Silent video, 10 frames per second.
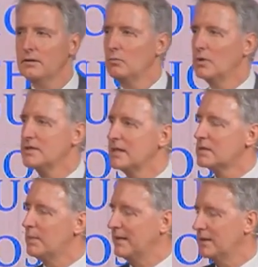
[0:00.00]
wasn't
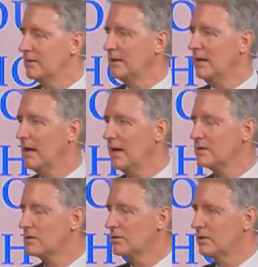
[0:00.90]
expecting
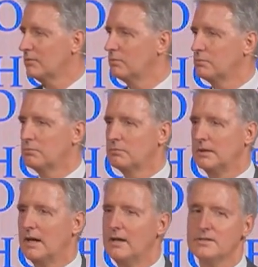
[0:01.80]
Esther to
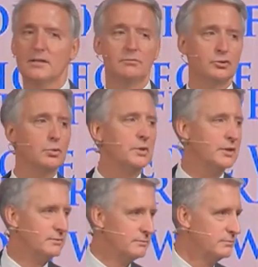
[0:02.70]
rely on some rumor.
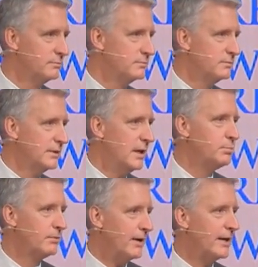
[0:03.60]
He
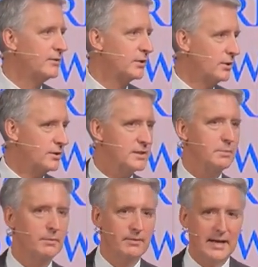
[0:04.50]
provided the goods. He
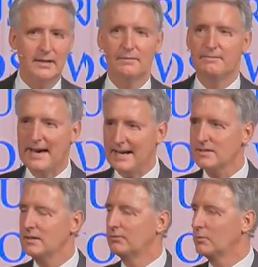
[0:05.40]
provided the
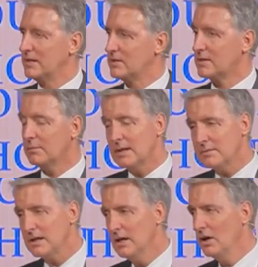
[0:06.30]
facts and the information.
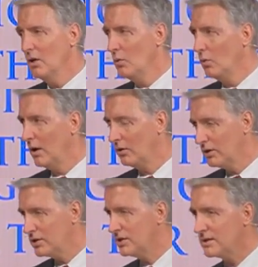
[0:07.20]
Sometimes
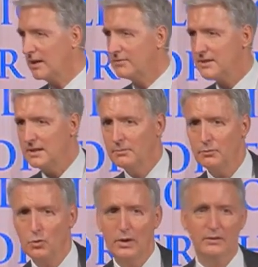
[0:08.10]
Christians, I've seen them
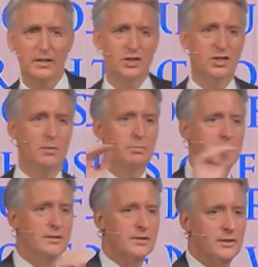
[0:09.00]
quickly jump
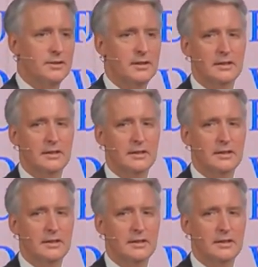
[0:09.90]
into